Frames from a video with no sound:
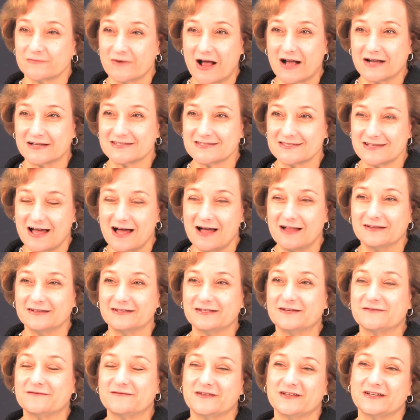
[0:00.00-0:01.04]
rock
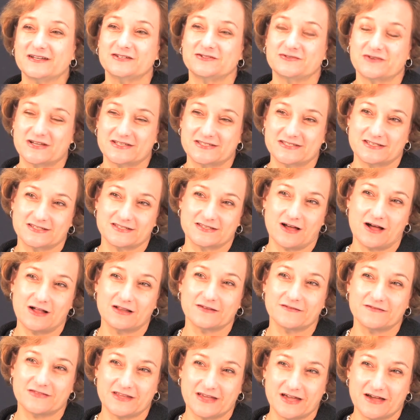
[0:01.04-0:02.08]
solid if it addresses
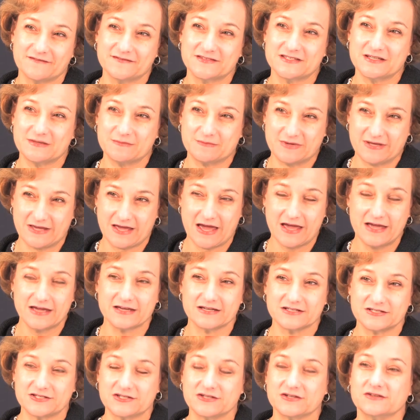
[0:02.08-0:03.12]
all of the
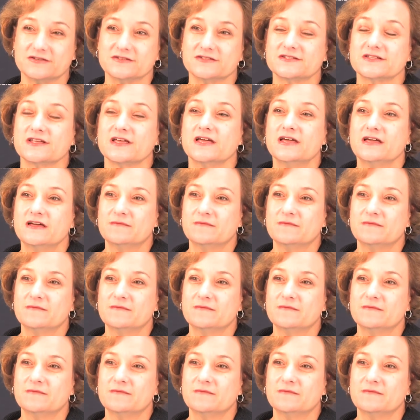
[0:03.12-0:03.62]
FCPA issues,